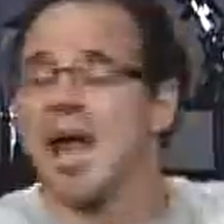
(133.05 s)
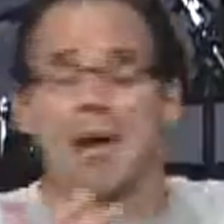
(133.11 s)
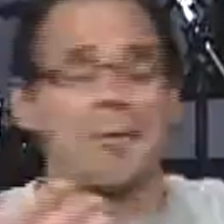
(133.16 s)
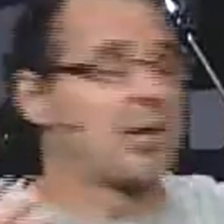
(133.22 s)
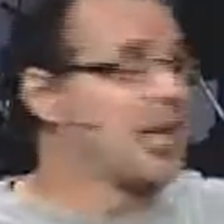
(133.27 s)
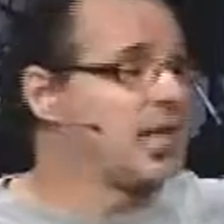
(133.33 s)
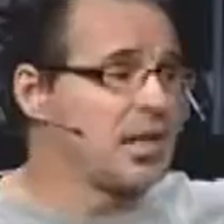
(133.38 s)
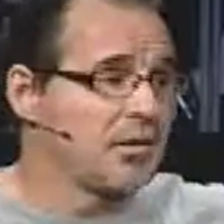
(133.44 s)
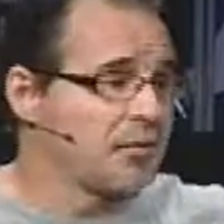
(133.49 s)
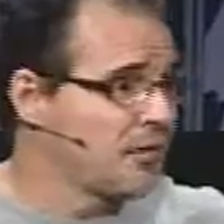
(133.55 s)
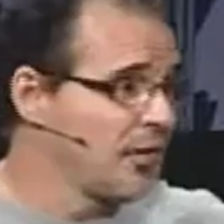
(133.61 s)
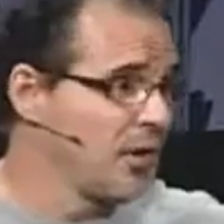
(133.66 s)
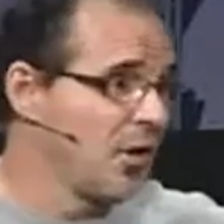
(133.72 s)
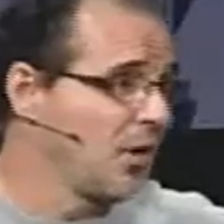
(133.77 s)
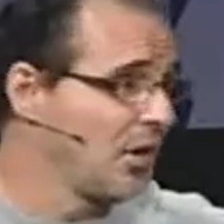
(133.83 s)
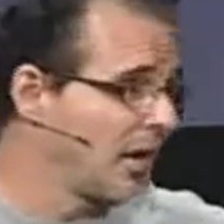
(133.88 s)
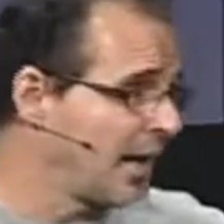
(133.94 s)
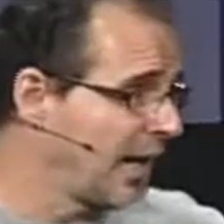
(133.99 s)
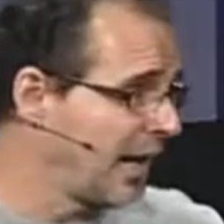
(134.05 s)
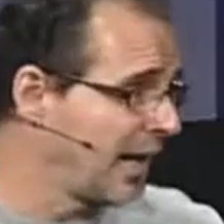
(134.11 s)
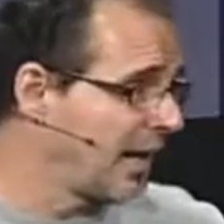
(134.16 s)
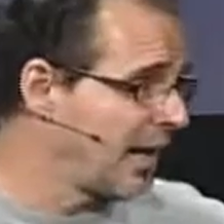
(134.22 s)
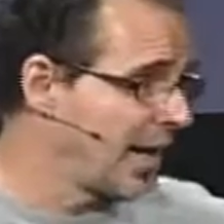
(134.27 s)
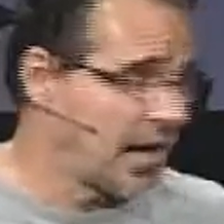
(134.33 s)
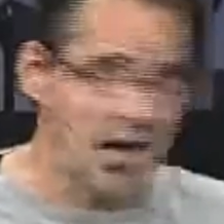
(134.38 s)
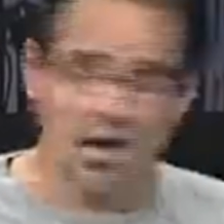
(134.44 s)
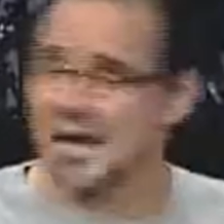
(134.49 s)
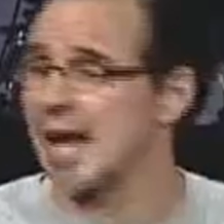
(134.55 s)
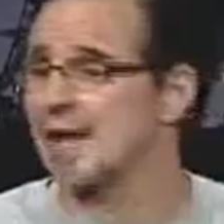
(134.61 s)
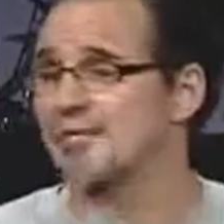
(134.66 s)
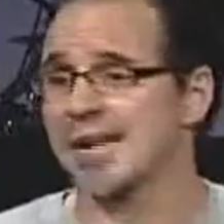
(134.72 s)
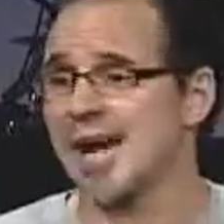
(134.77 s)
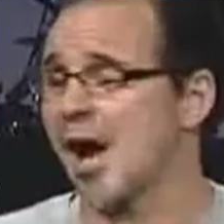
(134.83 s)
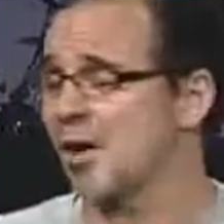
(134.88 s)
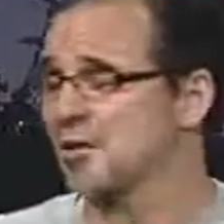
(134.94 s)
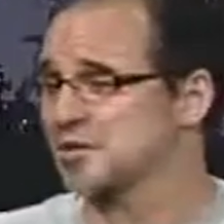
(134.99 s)
And we need to feel like our
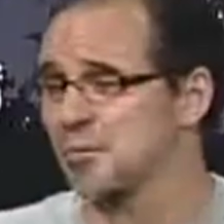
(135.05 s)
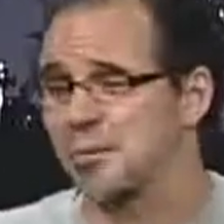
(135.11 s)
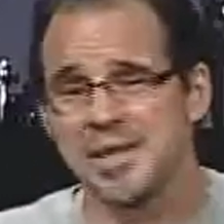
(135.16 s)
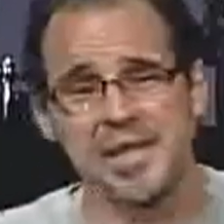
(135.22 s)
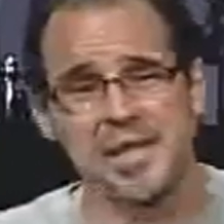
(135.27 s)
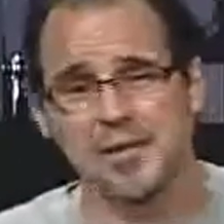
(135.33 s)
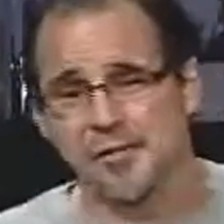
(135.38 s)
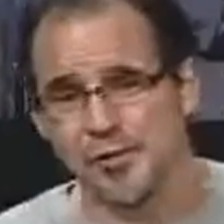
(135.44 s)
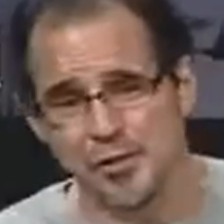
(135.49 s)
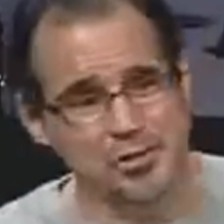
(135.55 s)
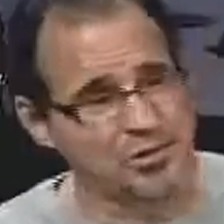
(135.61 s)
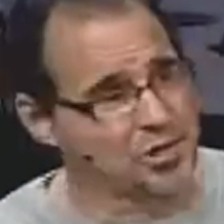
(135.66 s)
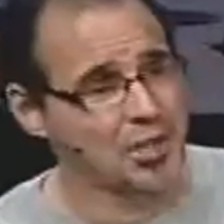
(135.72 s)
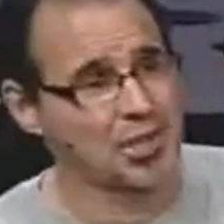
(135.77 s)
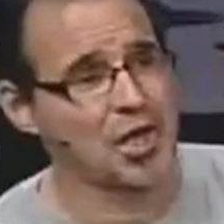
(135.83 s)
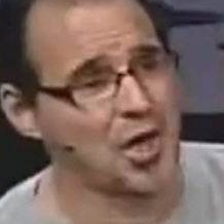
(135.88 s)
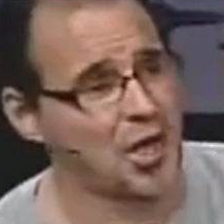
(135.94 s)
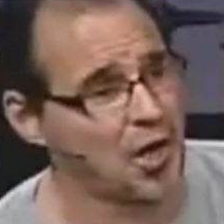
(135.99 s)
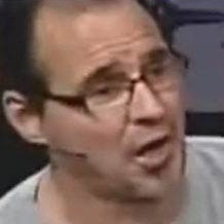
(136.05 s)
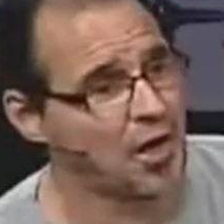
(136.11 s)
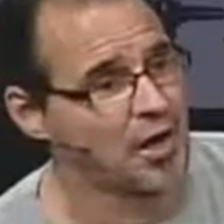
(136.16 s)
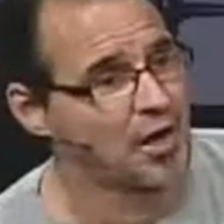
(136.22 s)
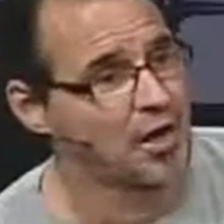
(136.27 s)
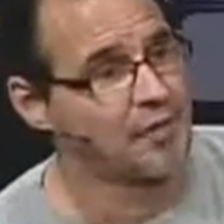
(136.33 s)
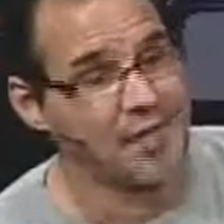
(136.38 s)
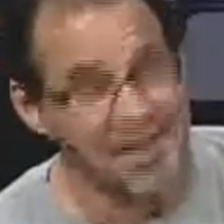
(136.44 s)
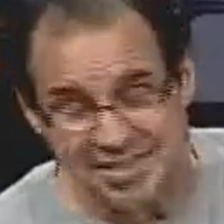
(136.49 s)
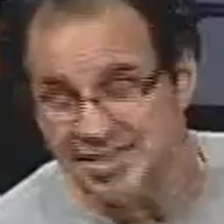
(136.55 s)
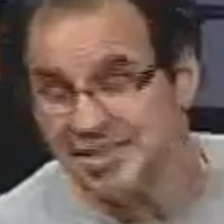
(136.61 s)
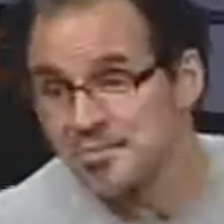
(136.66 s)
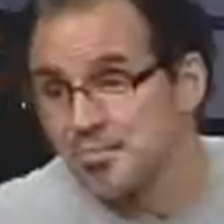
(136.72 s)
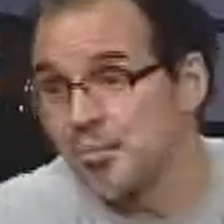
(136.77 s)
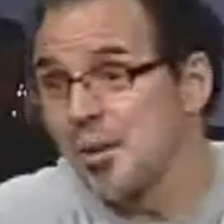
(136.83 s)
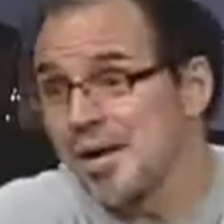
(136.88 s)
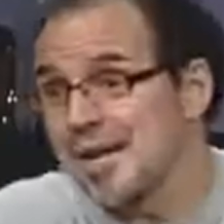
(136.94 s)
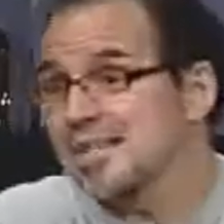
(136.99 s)
life counts, and we need to feel secure. That's
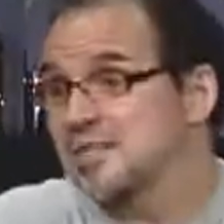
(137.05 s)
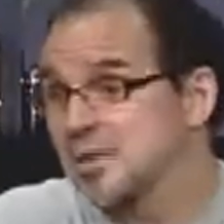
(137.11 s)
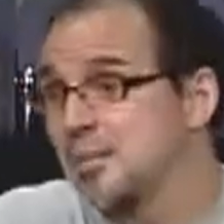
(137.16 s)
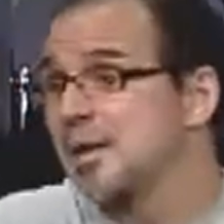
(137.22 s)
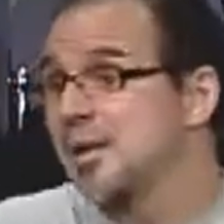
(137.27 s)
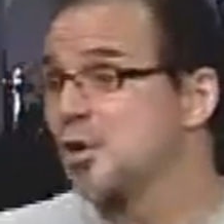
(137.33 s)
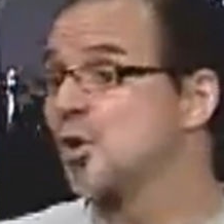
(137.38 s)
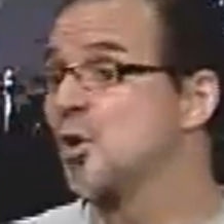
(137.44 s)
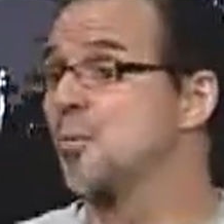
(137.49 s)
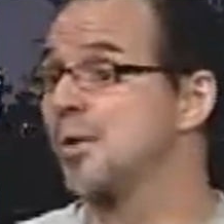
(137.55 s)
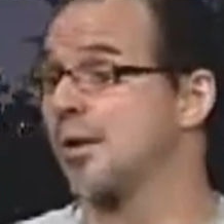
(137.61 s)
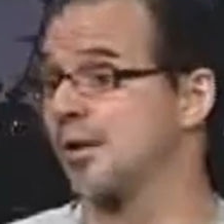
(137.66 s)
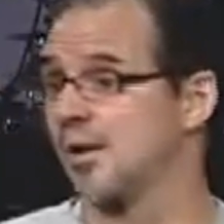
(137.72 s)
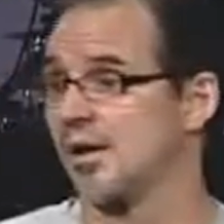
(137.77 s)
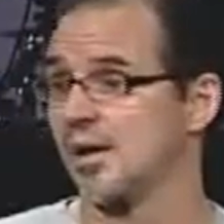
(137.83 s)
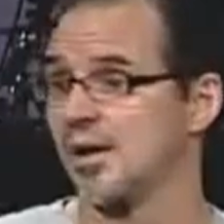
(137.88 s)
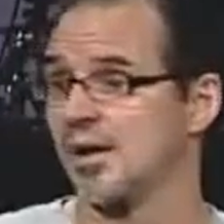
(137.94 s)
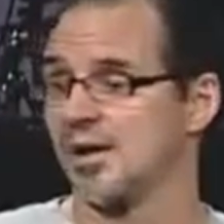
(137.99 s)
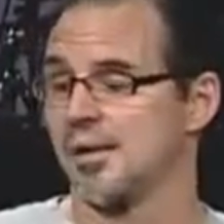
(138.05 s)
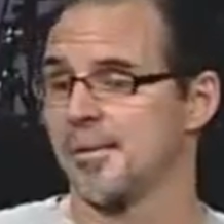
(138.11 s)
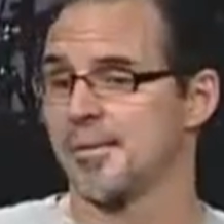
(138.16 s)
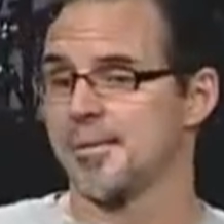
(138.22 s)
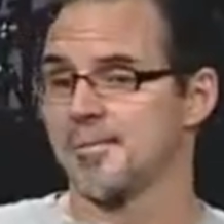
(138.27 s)
just what it is to be human.